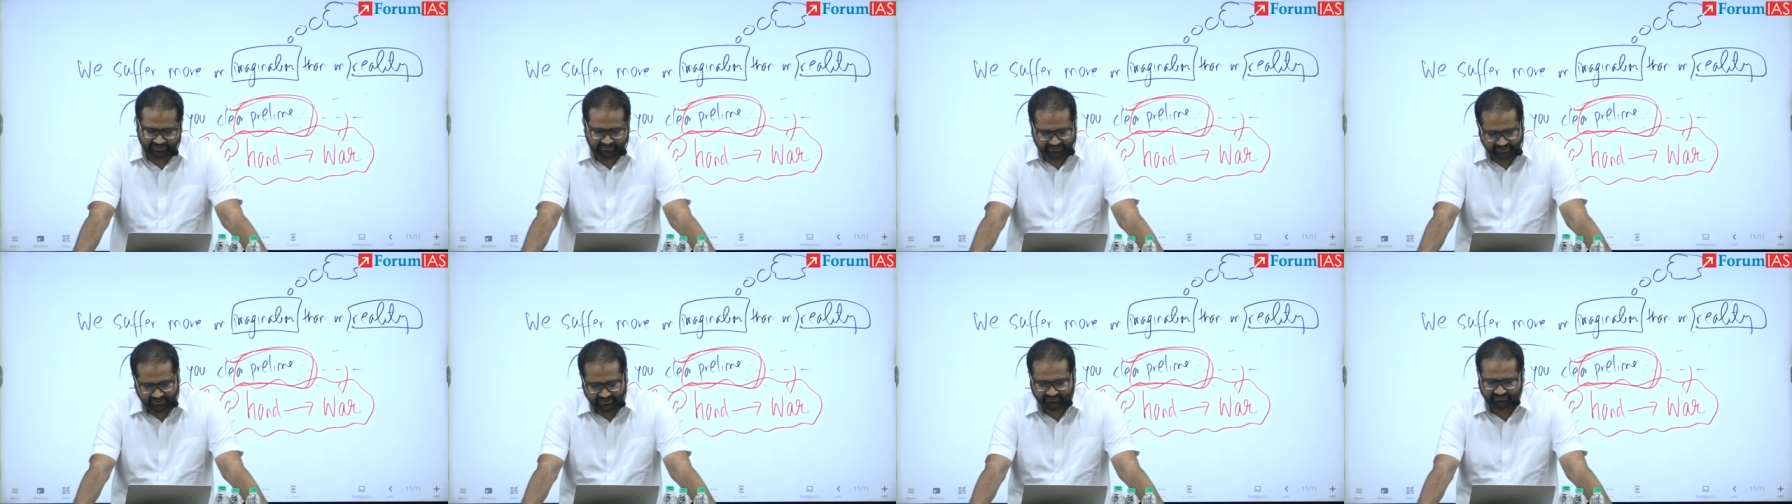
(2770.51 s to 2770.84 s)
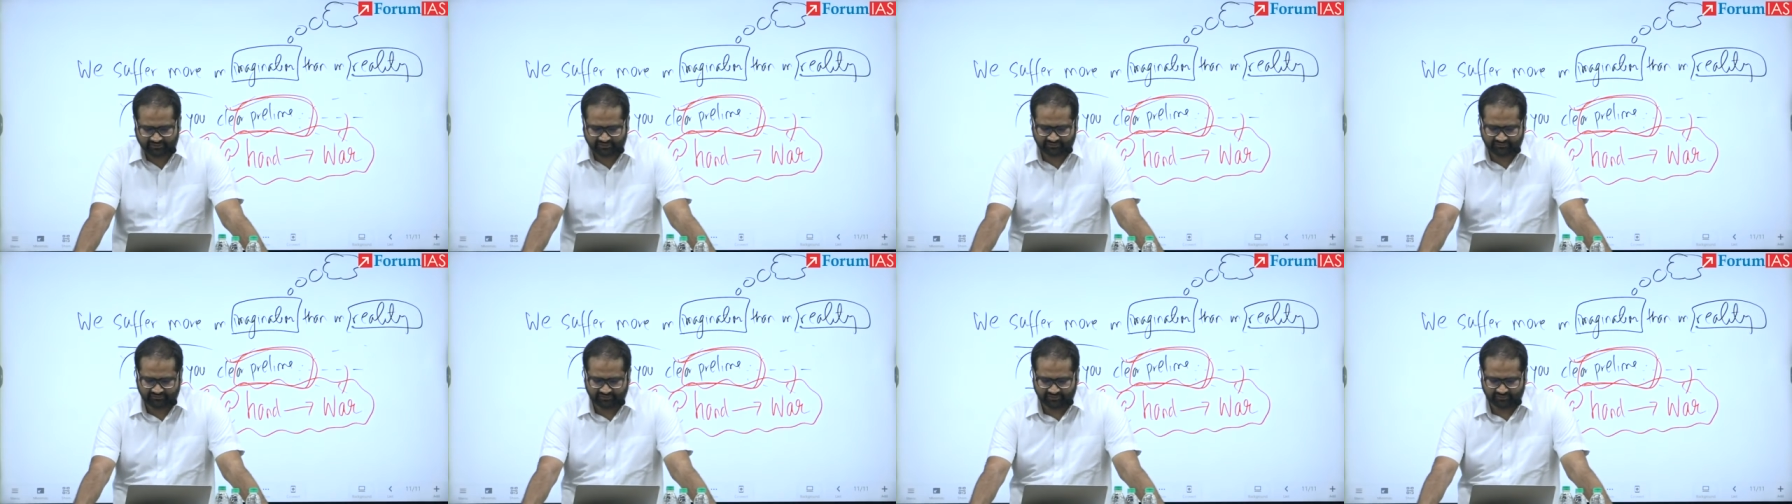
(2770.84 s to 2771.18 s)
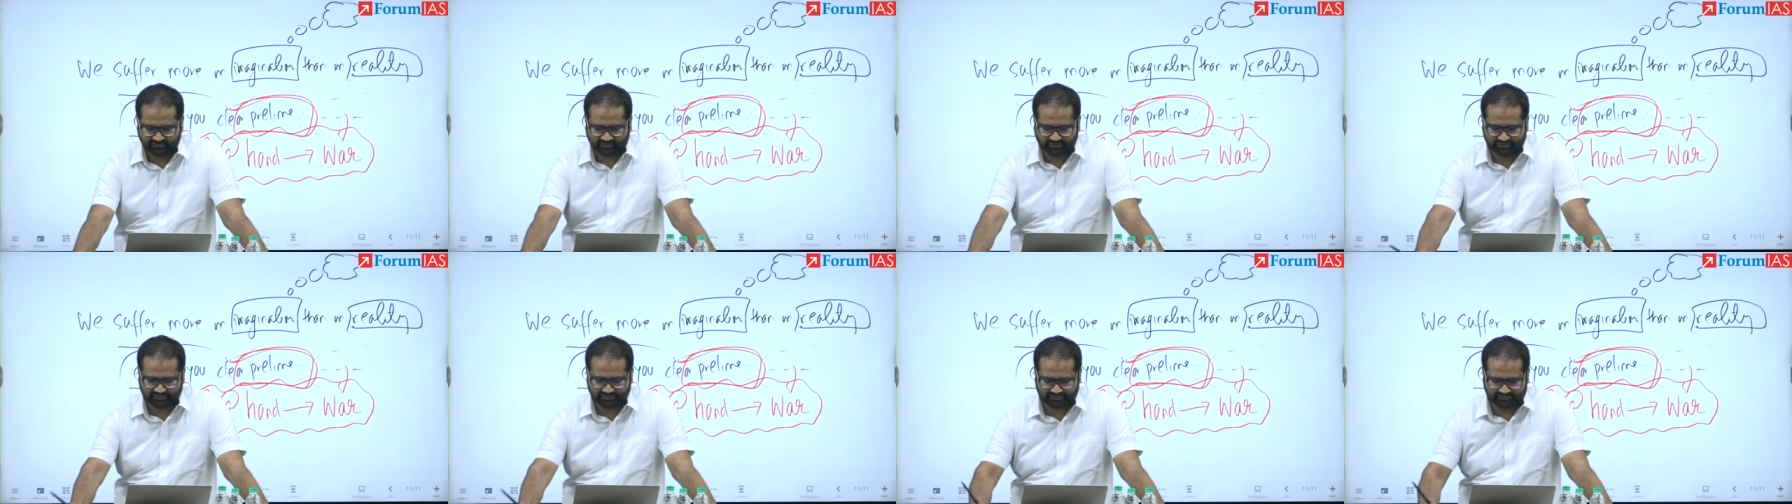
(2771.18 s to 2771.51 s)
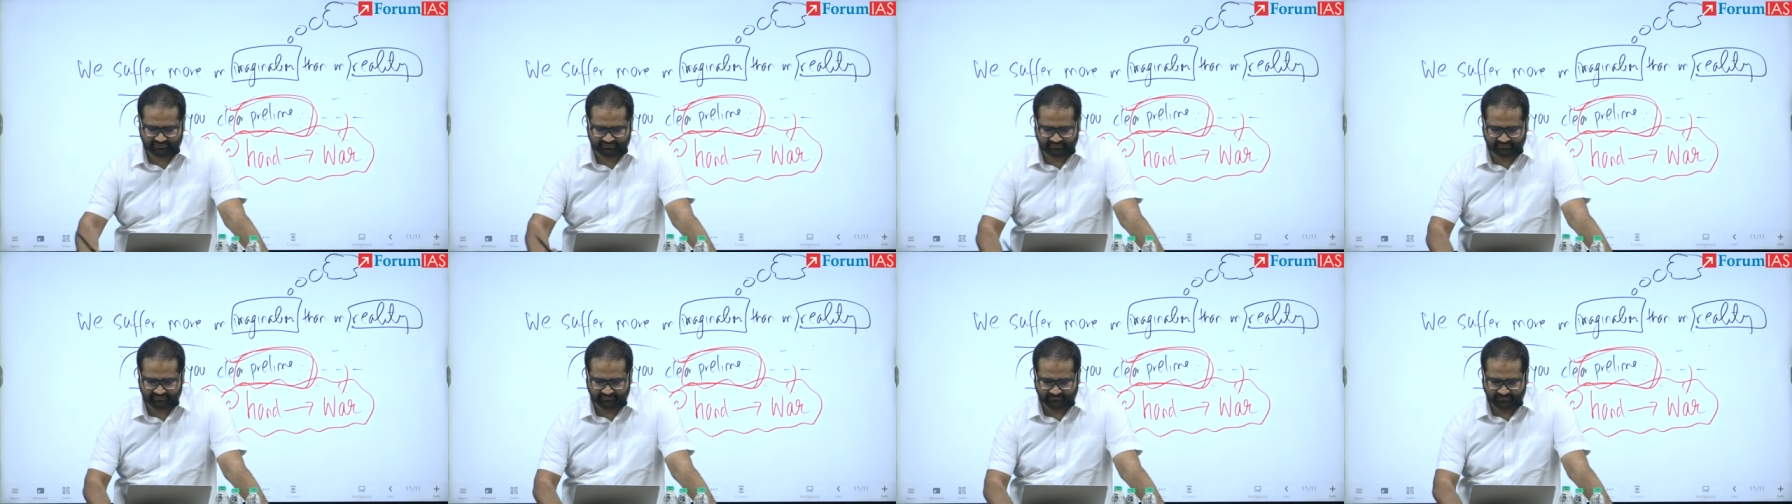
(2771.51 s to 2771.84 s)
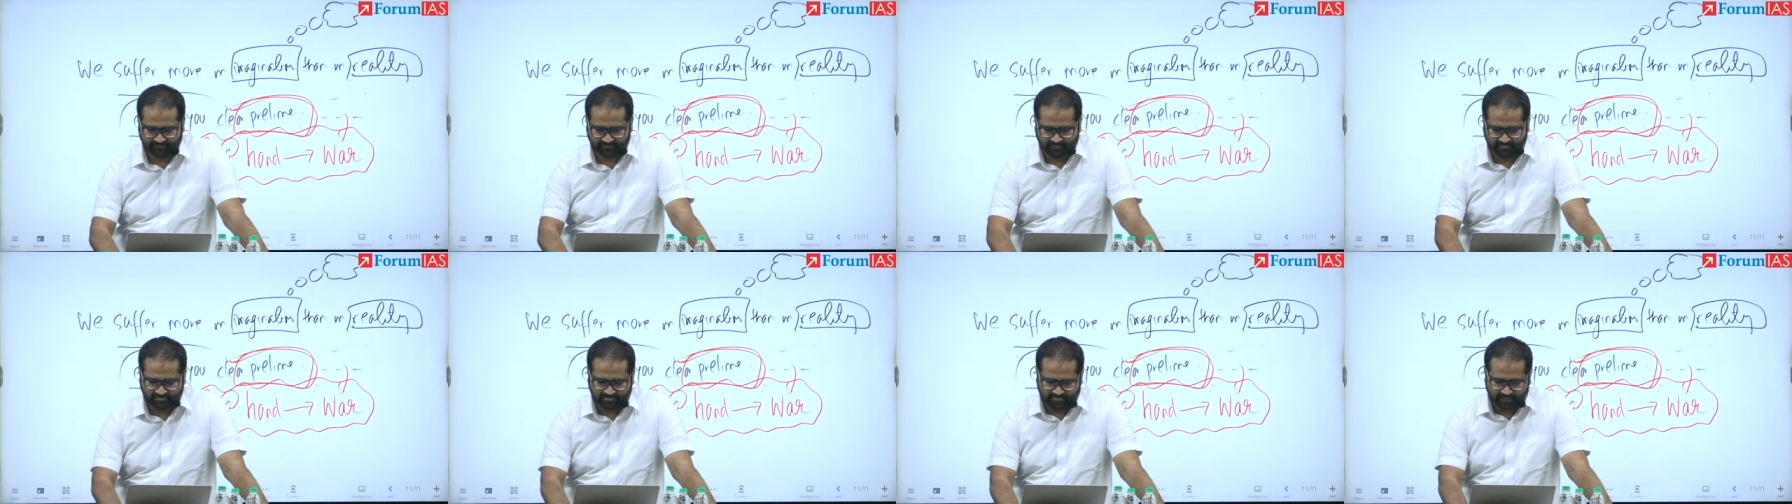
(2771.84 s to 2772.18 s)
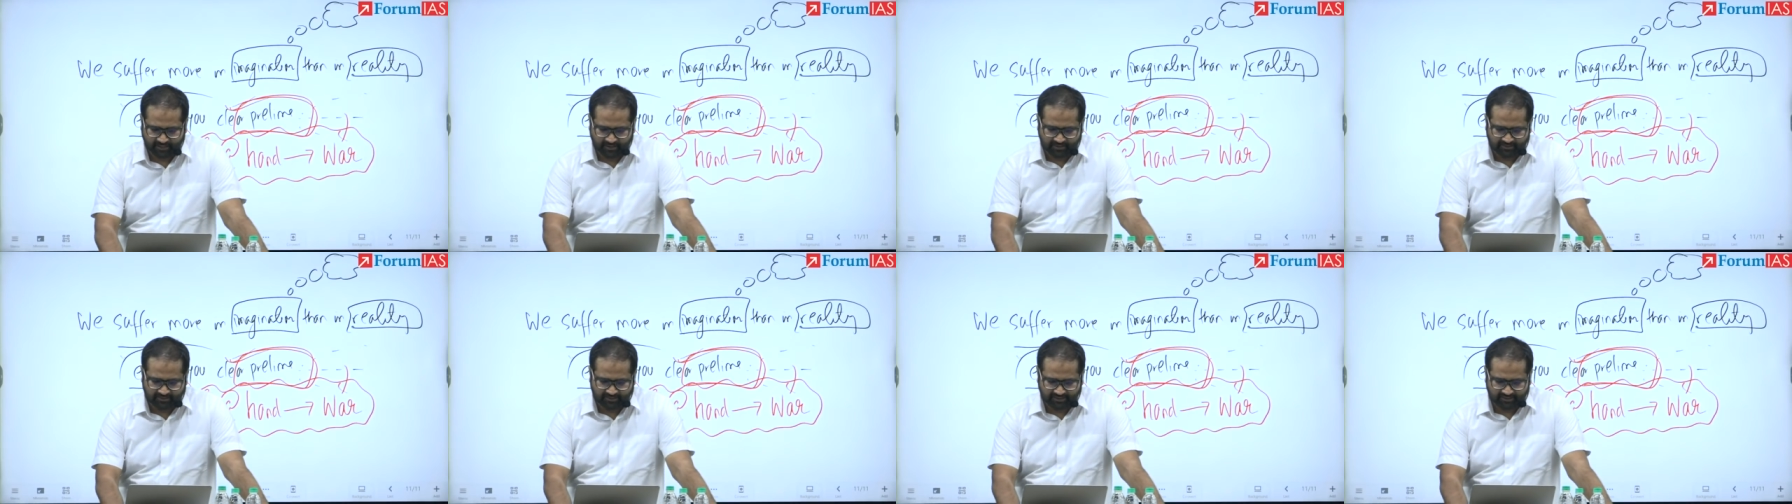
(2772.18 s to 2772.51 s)
That's a different question.
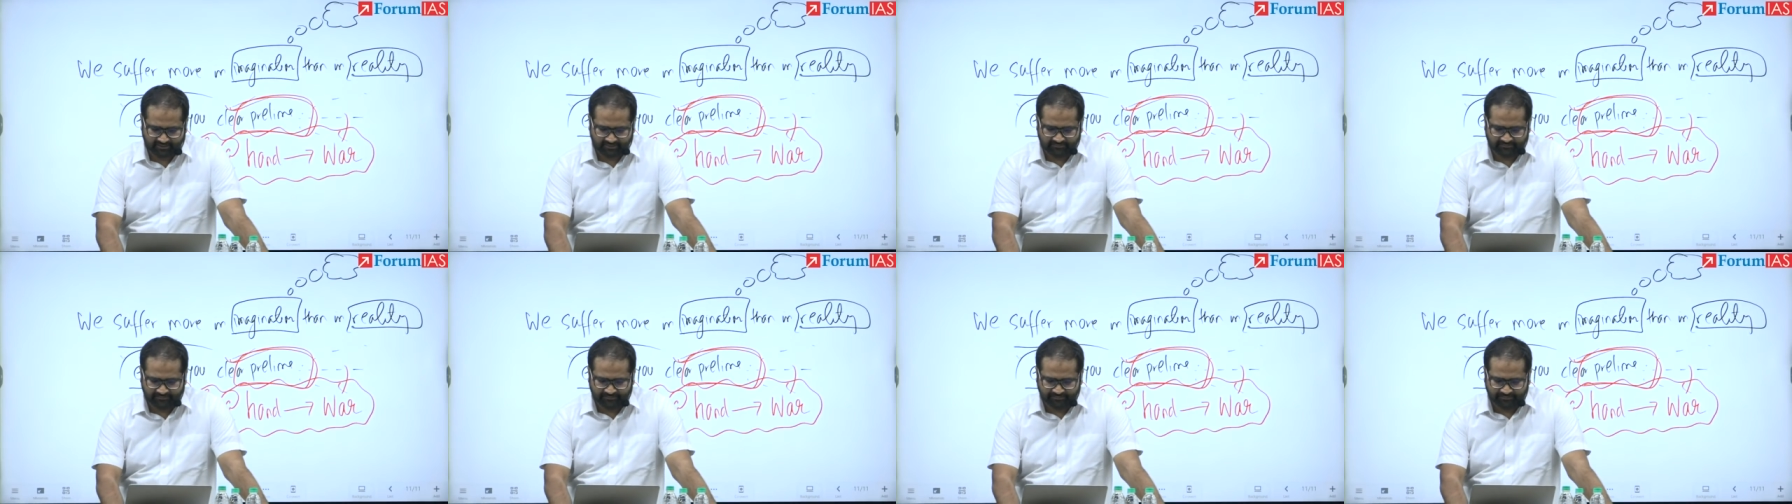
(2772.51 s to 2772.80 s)
All right?